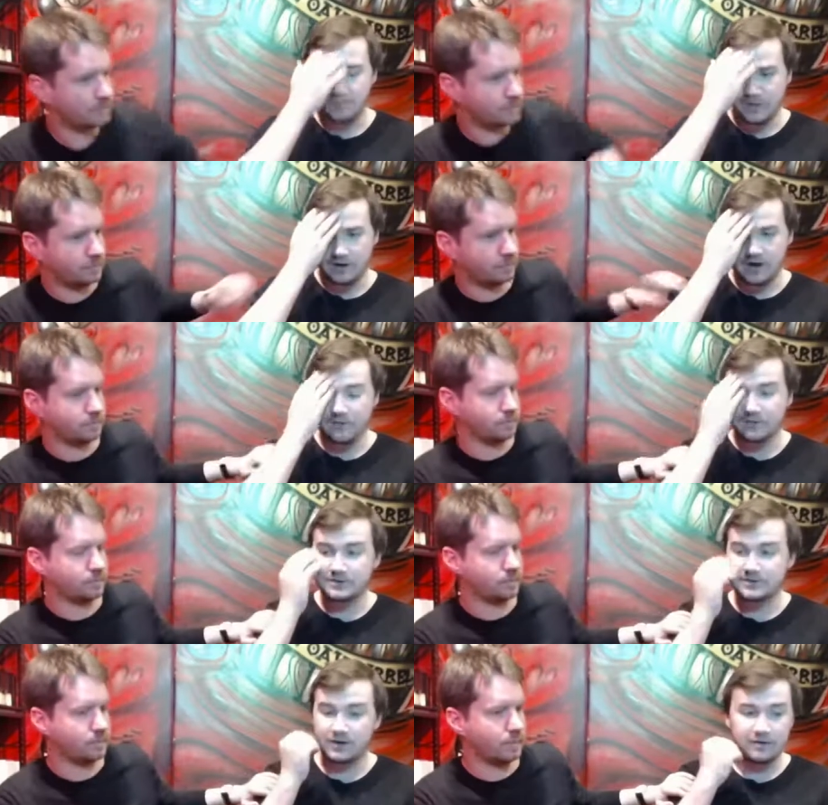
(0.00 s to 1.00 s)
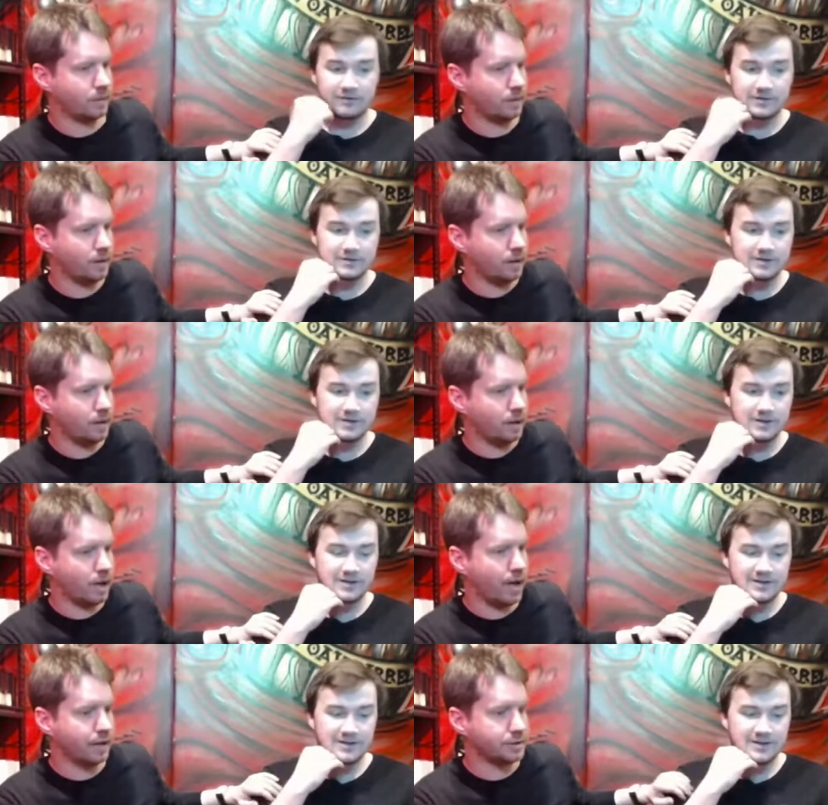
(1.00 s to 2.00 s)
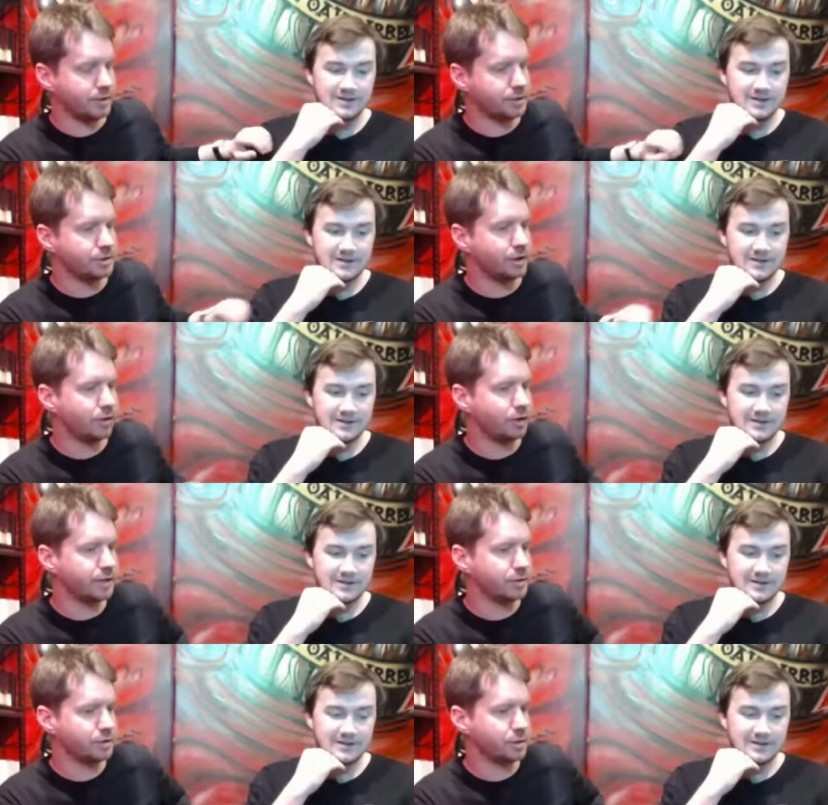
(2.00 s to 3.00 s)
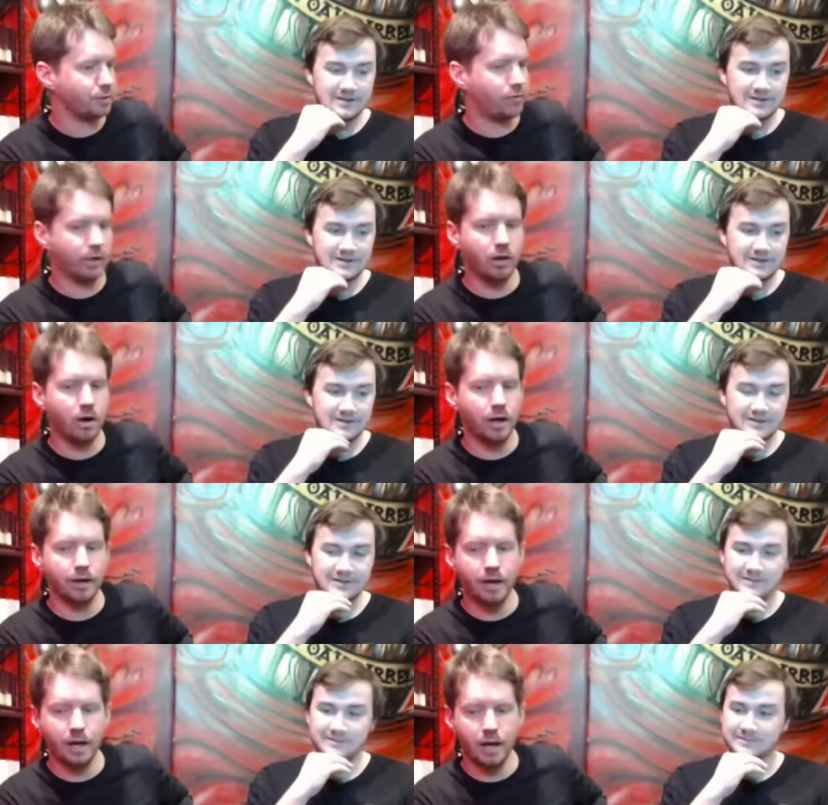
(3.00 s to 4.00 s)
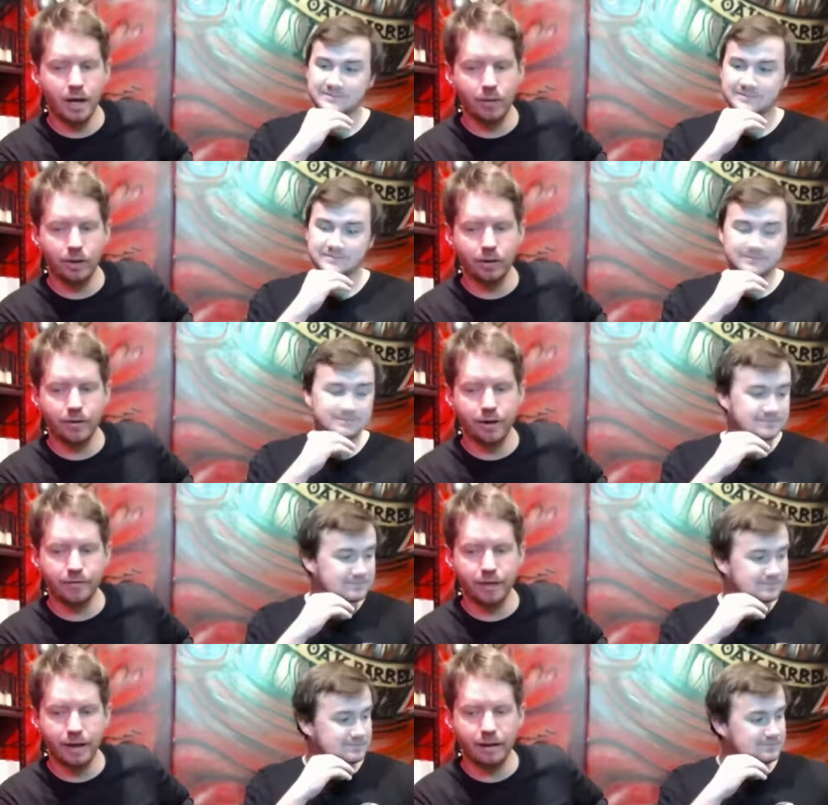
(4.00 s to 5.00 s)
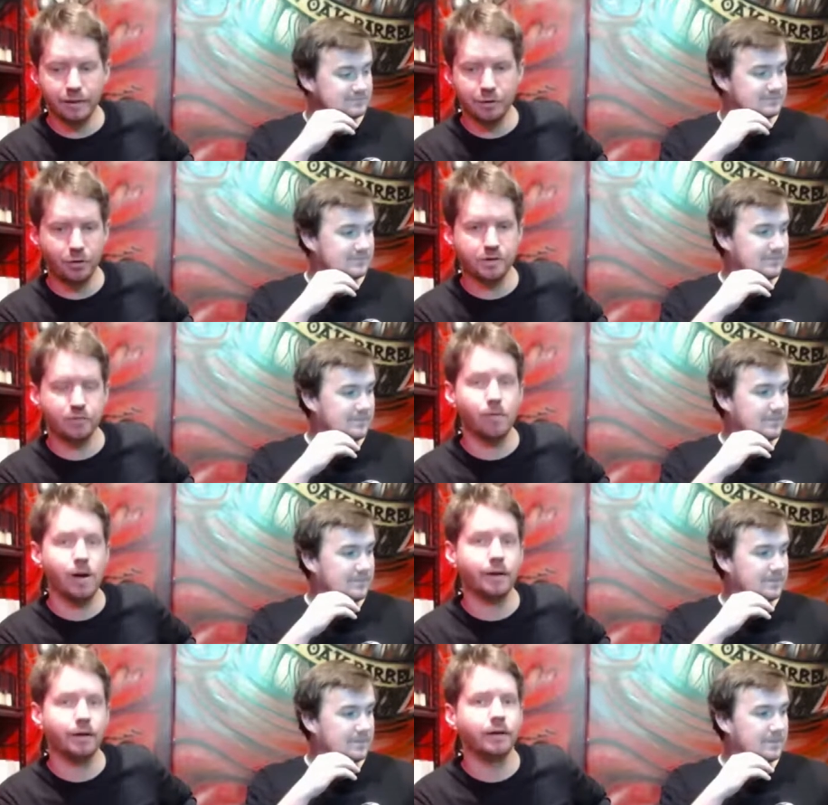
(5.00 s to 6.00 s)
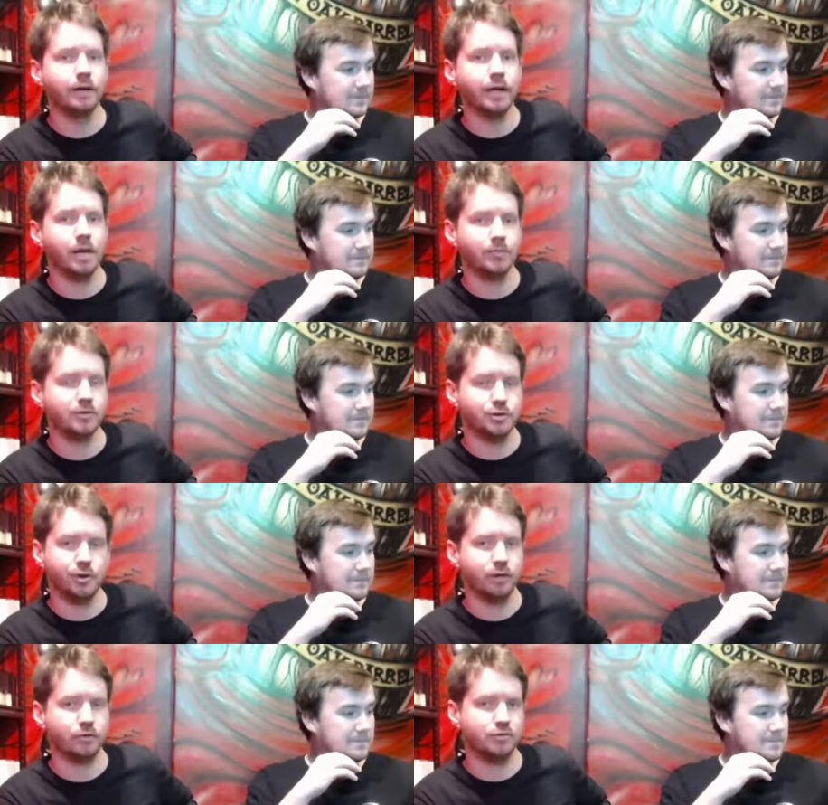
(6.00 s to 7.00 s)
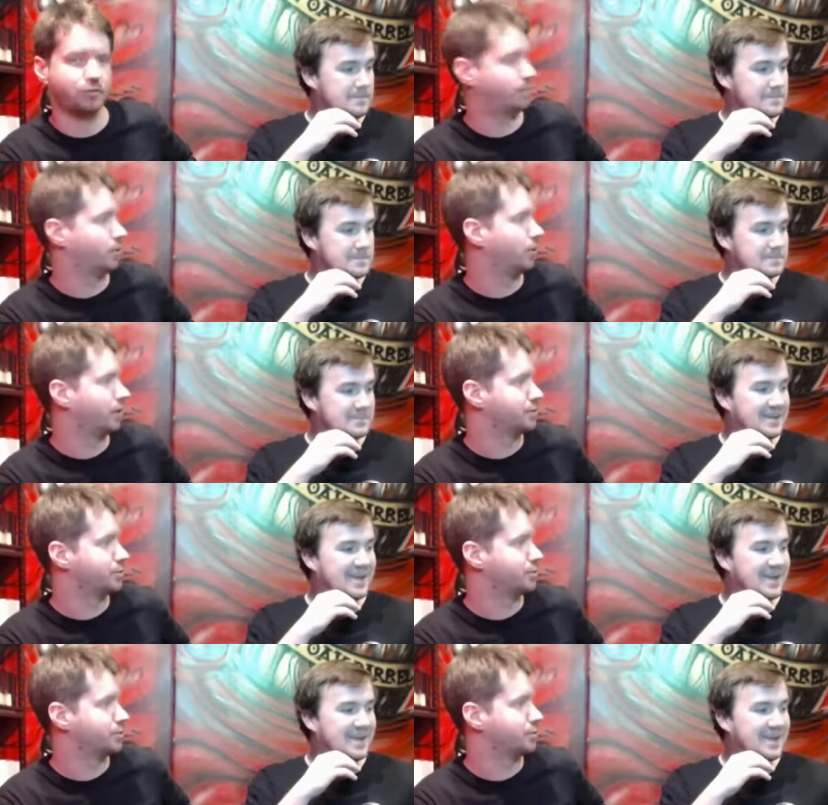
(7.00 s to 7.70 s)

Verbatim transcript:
Speaker 1: that I always think of is
Speaker 2: uh, so I just got alert, and just to prove we're live, uh, we're live. The Adelaide Crows have won a game of Australian rules football in